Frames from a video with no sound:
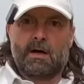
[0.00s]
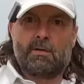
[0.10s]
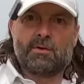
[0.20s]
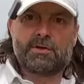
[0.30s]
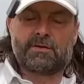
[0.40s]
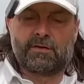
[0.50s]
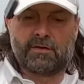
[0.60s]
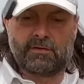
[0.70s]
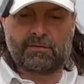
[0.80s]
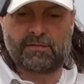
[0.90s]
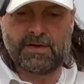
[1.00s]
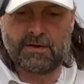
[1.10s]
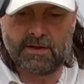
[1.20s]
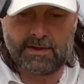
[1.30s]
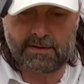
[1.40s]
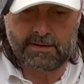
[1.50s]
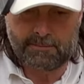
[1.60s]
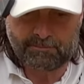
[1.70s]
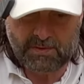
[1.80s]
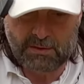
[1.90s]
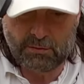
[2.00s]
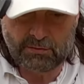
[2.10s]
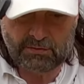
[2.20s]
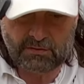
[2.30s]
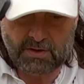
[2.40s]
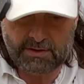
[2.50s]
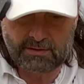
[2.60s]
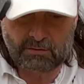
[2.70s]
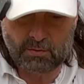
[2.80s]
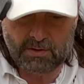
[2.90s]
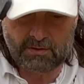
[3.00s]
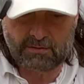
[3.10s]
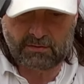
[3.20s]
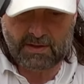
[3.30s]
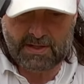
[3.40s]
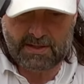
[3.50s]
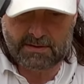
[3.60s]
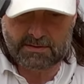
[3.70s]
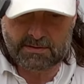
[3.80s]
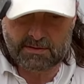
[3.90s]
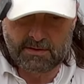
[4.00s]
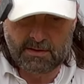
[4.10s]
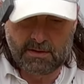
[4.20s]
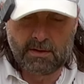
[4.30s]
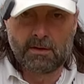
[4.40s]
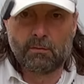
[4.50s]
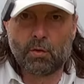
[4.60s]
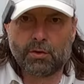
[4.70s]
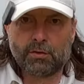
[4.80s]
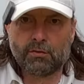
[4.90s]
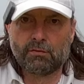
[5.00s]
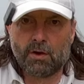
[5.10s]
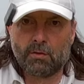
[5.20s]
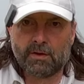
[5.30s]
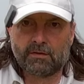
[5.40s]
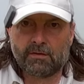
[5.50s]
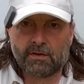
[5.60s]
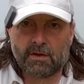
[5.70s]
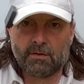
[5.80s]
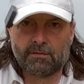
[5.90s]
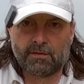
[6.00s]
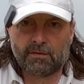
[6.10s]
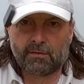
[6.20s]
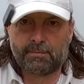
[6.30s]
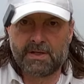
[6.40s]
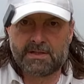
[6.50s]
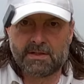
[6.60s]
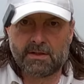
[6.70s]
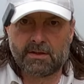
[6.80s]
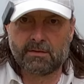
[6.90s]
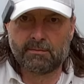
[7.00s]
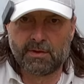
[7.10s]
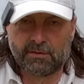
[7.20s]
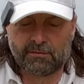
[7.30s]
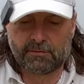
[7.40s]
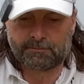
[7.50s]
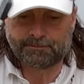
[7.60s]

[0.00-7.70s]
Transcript: I want you to just feel like you're starting to understand what your role is as a golfer, is repeating a good move.